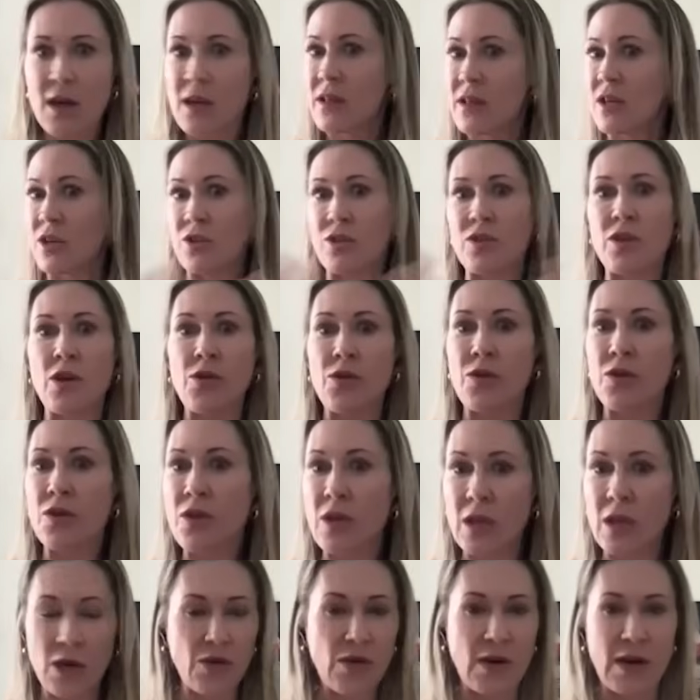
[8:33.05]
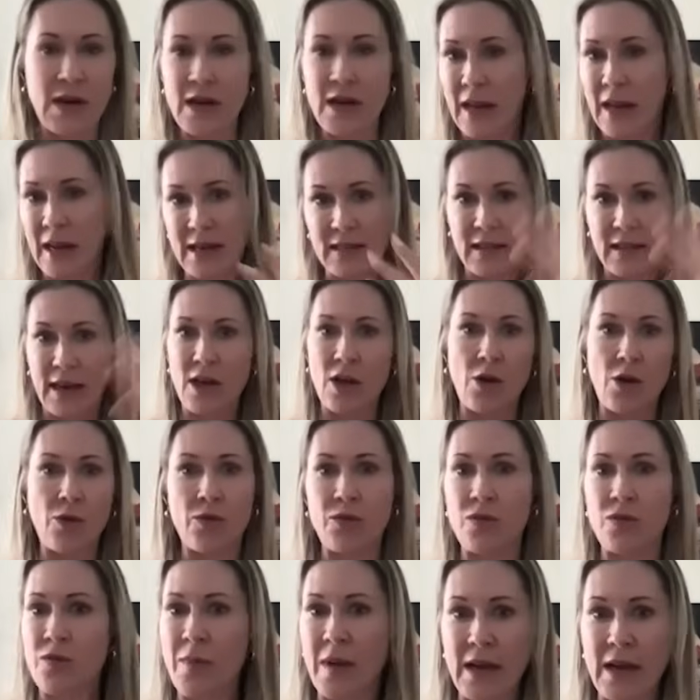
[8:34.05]
there's no theory. Like as I go
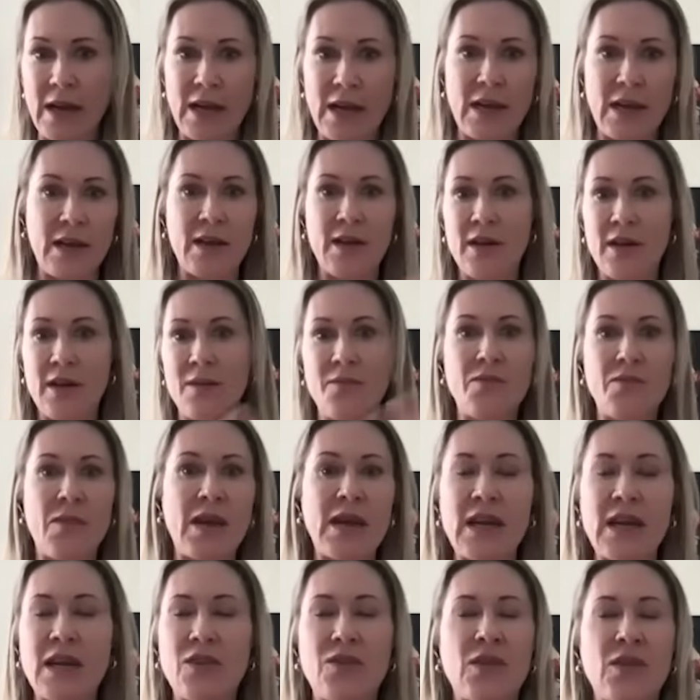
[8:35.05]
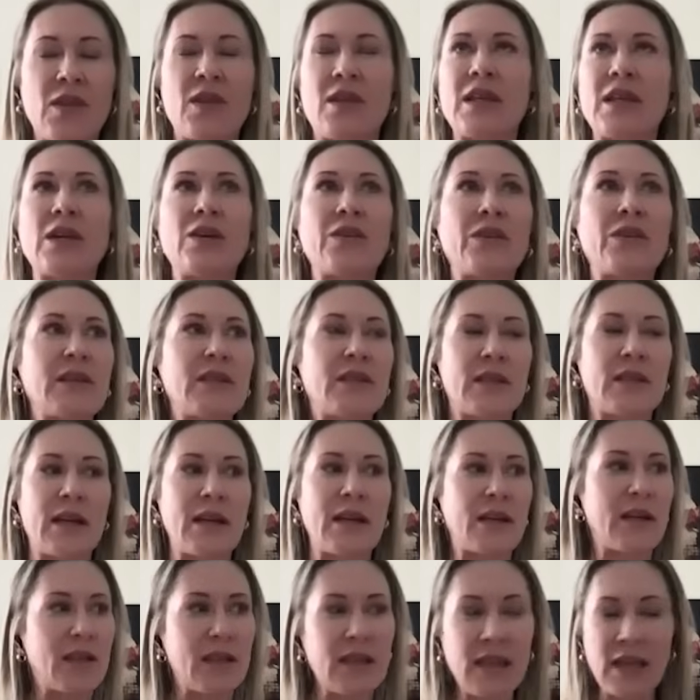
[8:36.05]
through many, many of the theories that I
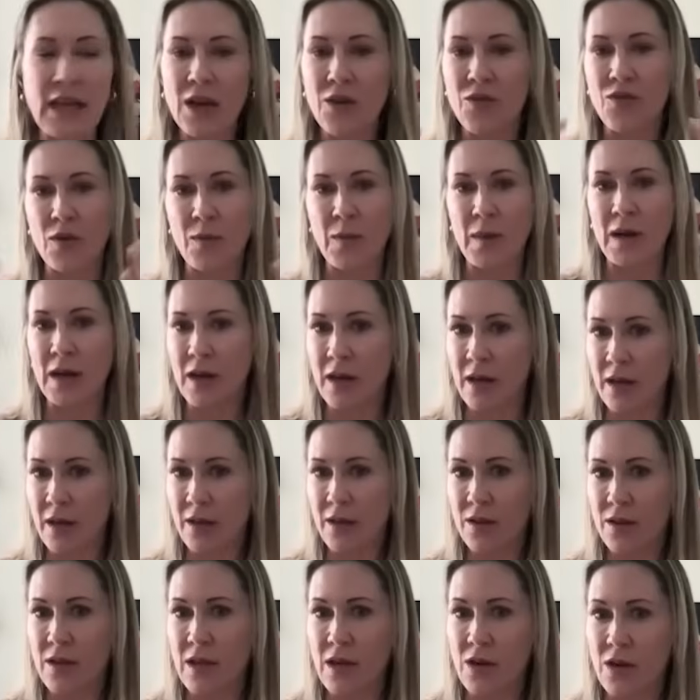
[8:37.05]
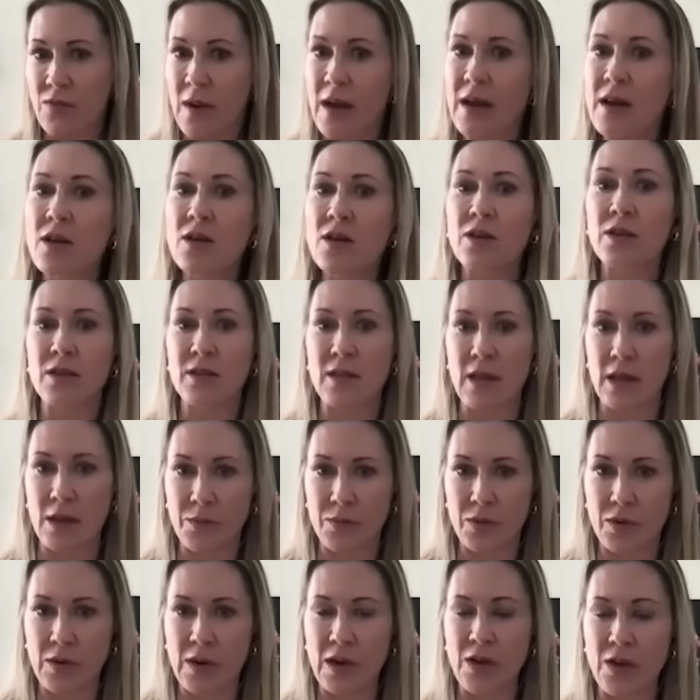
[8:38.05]
could think of from a theoretical
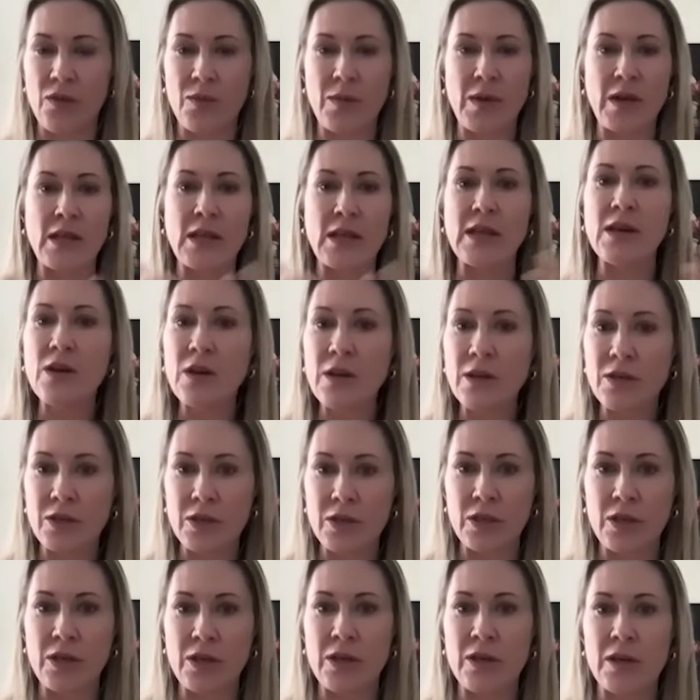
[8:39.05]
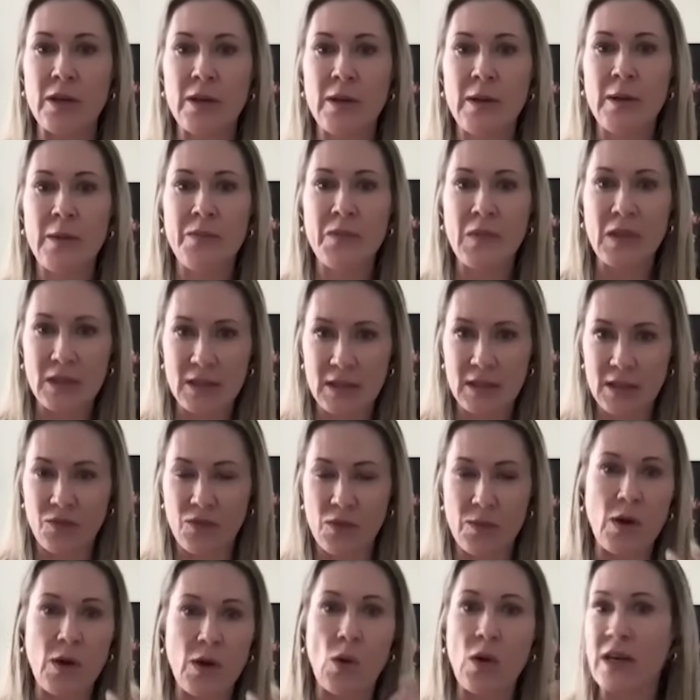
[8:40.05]
standpoint, from a literature,
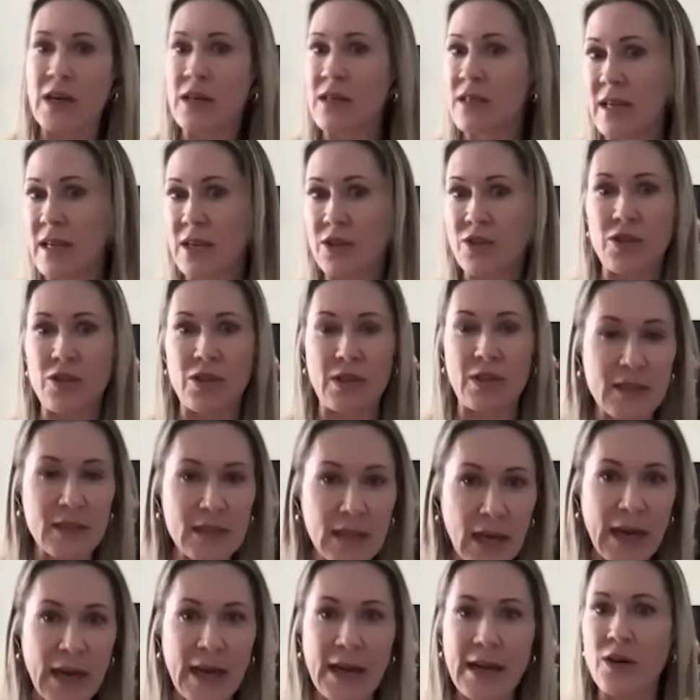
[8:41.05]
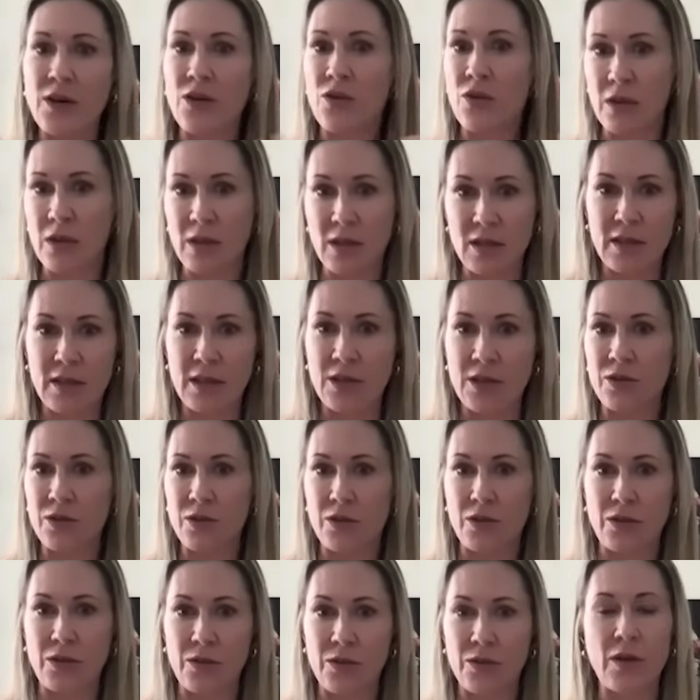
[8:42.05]
from an organizational design or
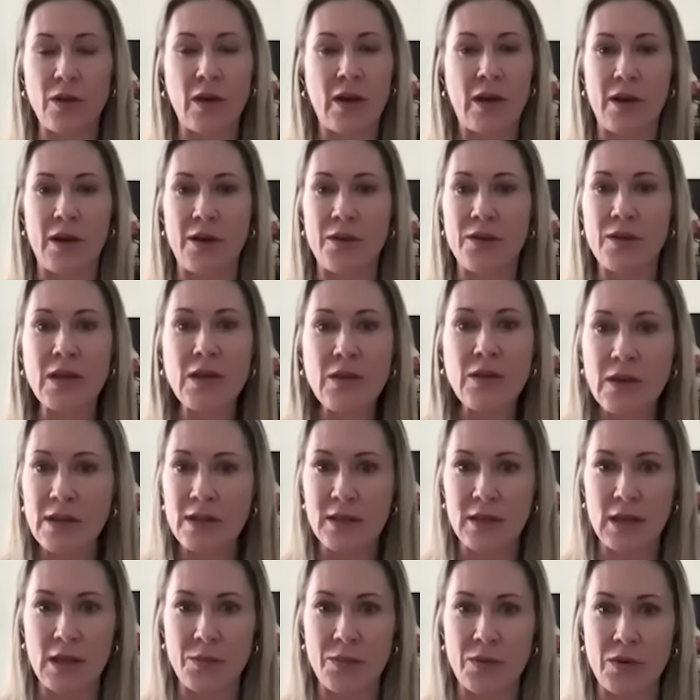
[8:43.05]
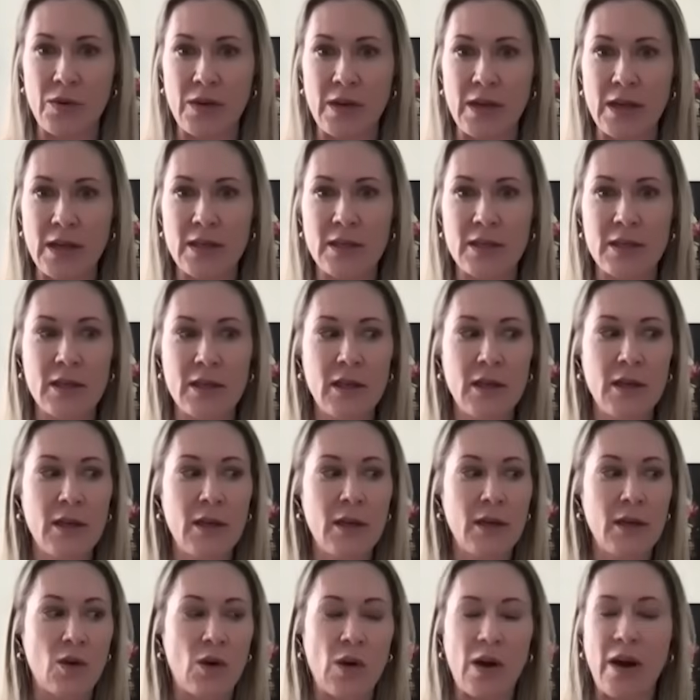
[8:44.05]
organizational theory standpoint,
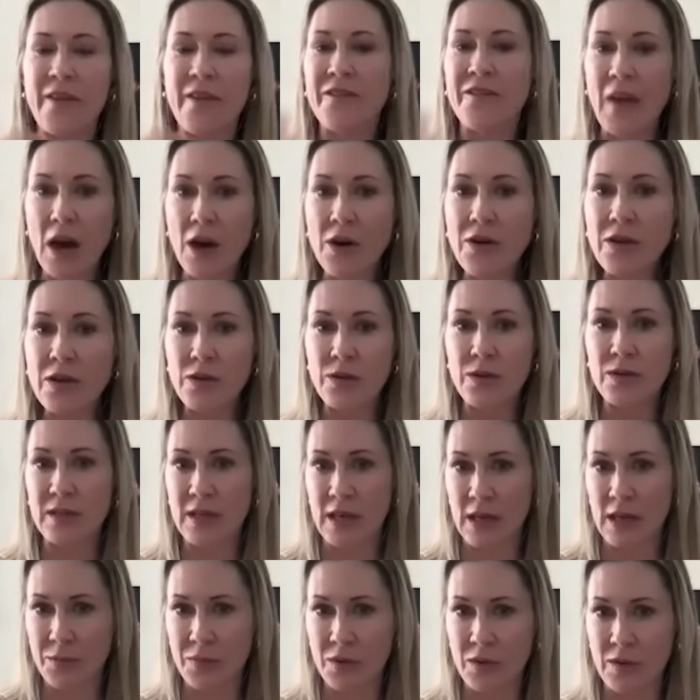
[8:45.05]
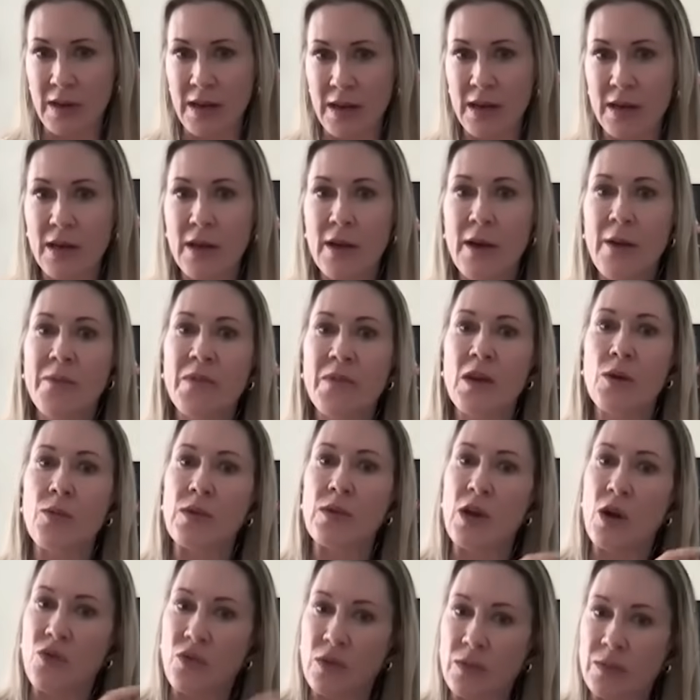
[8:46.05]
or a value standpoint, that would
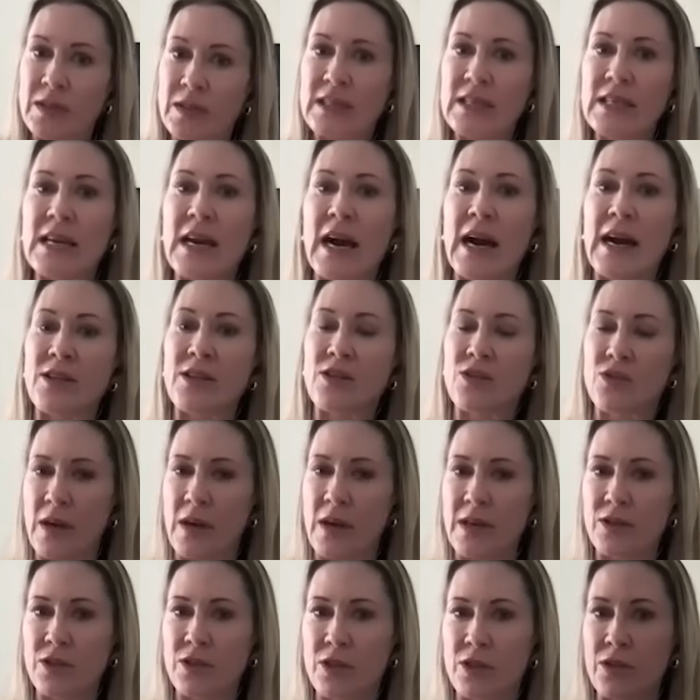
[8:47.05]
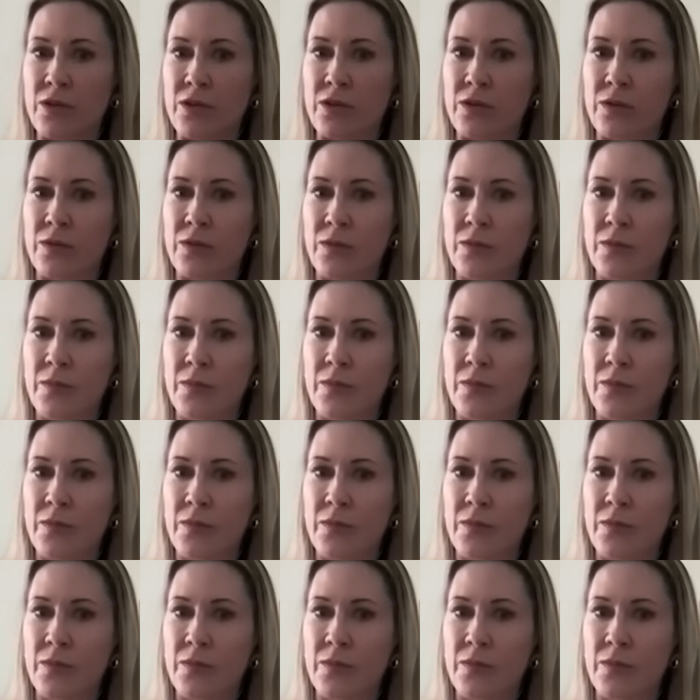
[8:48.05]
go from CI straight to